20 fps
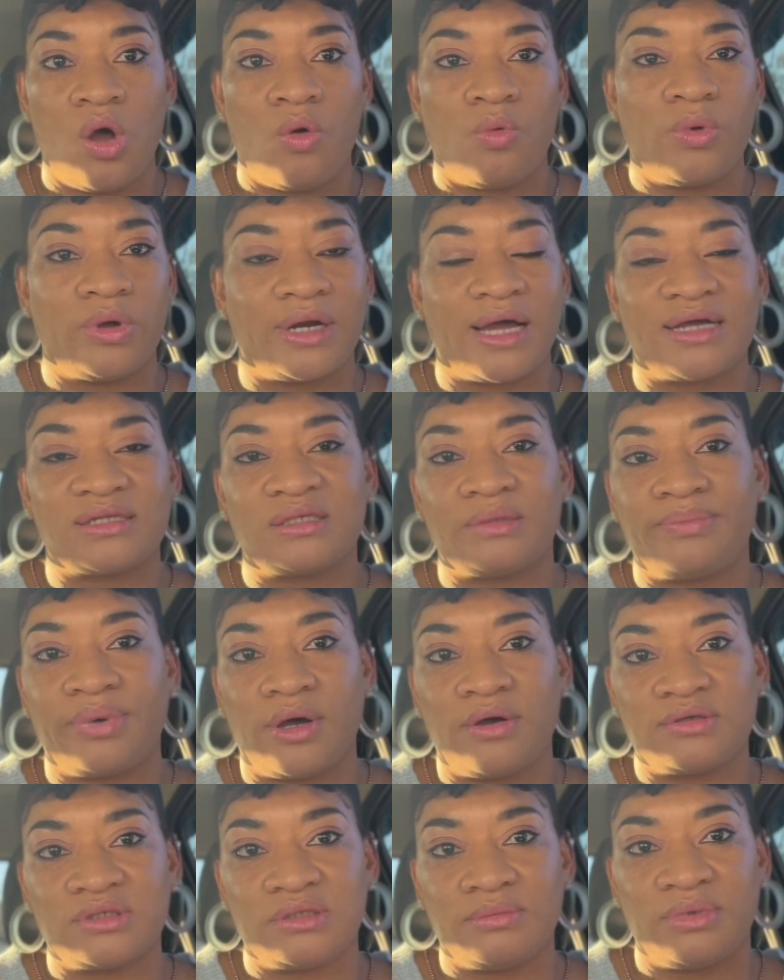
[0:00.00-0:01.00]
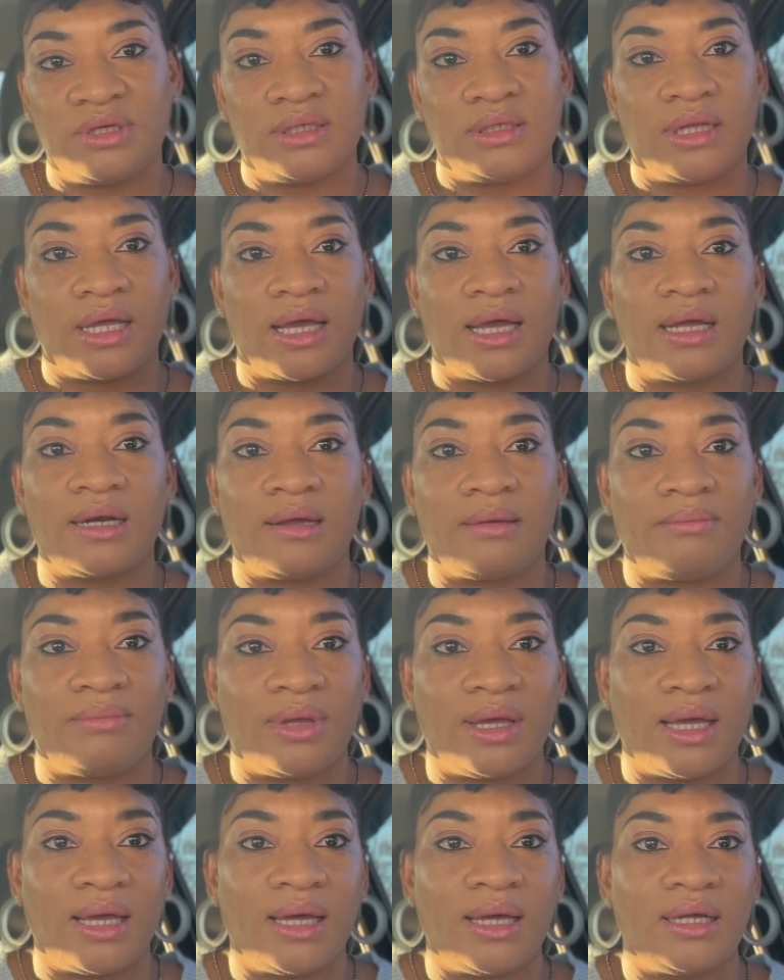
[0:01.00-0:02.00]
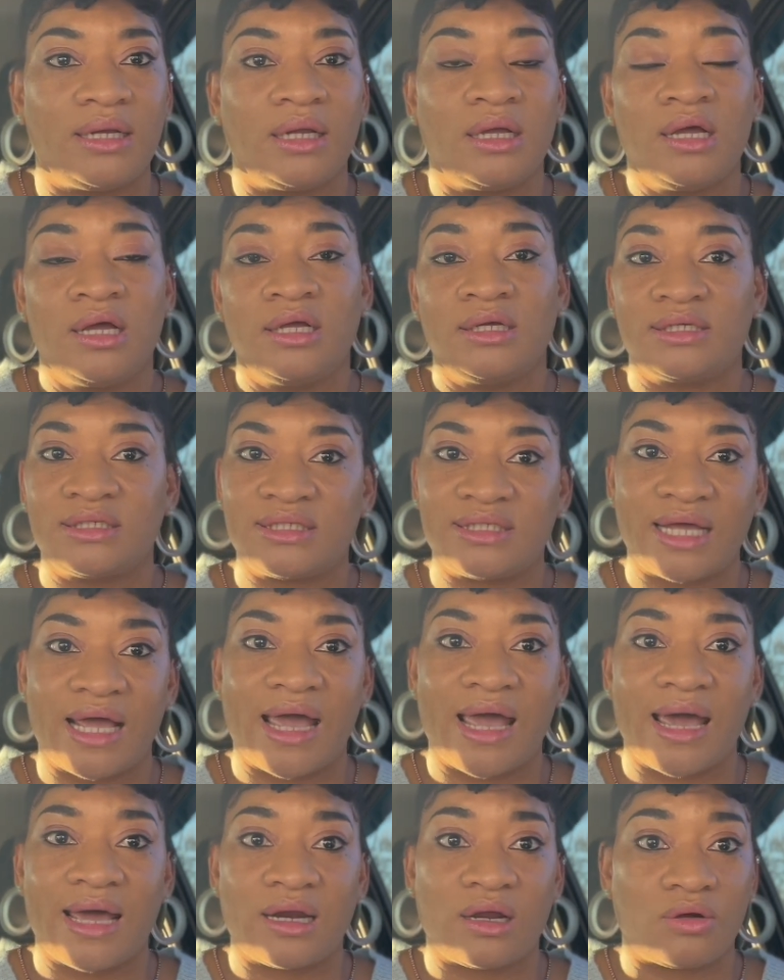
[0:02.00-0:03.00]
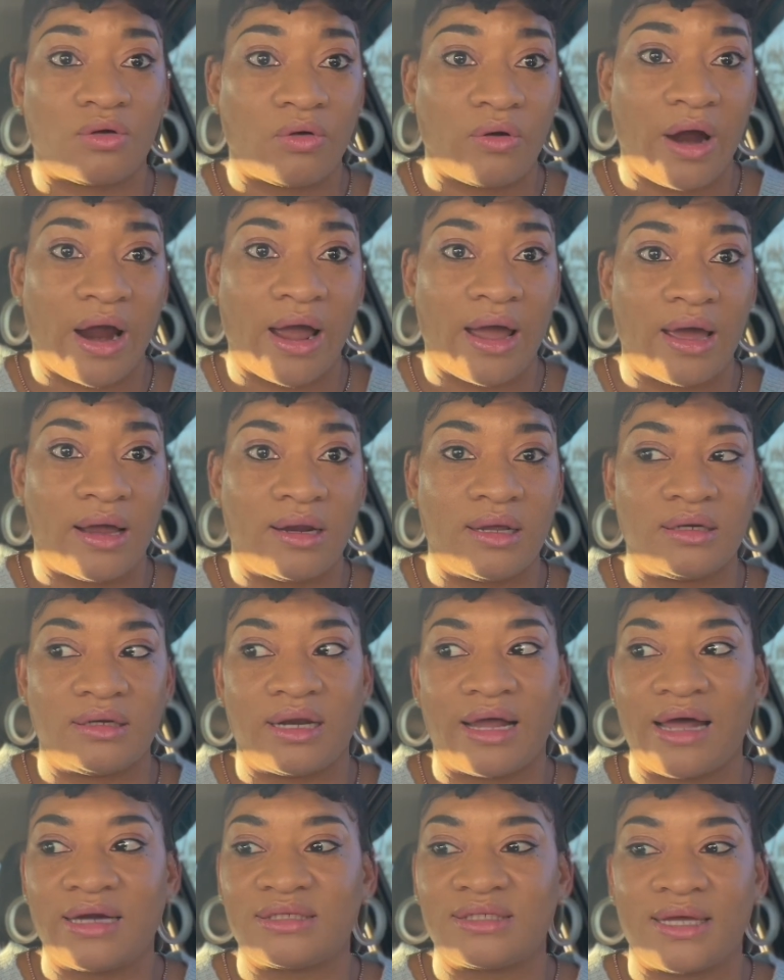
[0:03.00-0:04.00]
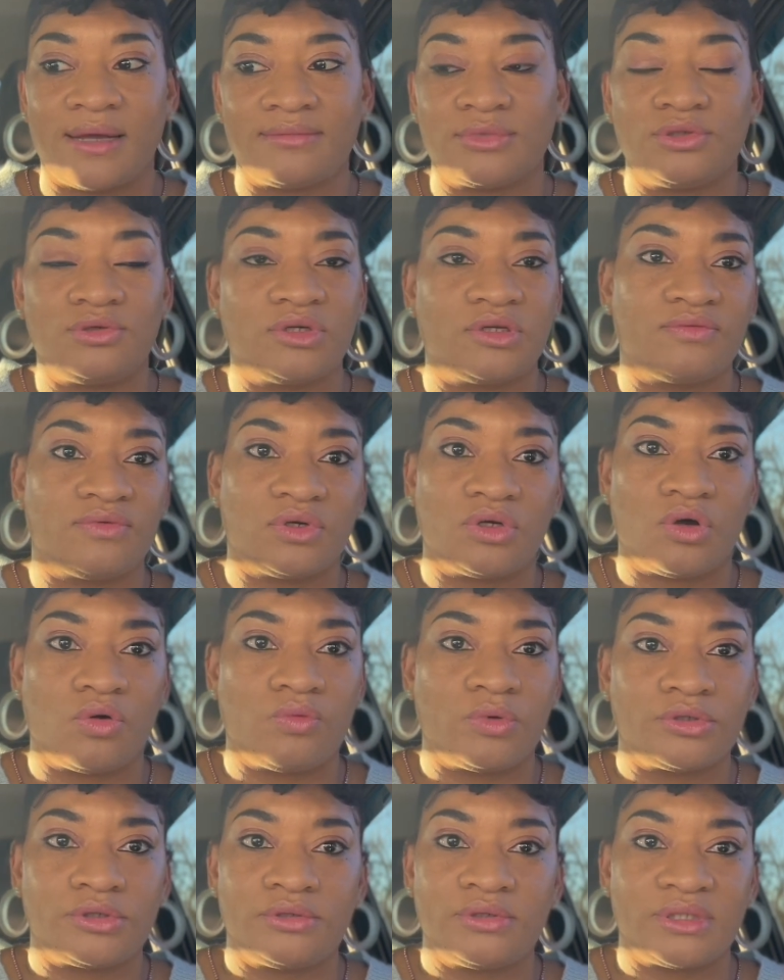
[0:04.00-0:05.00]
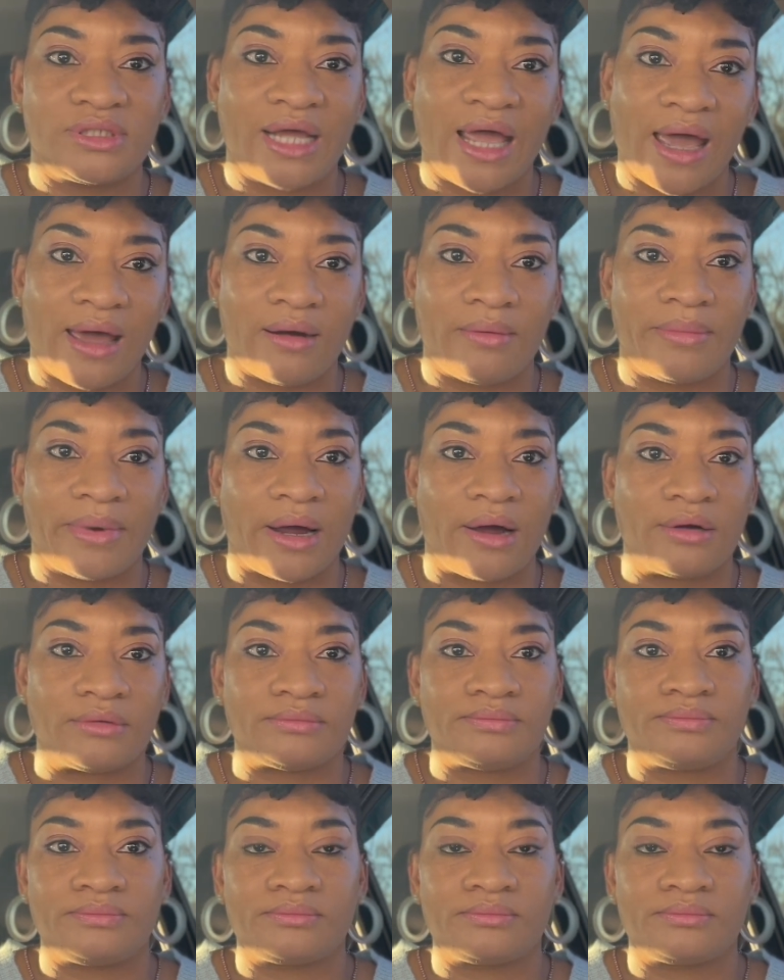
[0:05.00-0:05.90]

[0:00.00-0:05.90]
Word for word: We're not supposed to be laying in bed sad and crying, and a lot of times you don't even know what you're sad about.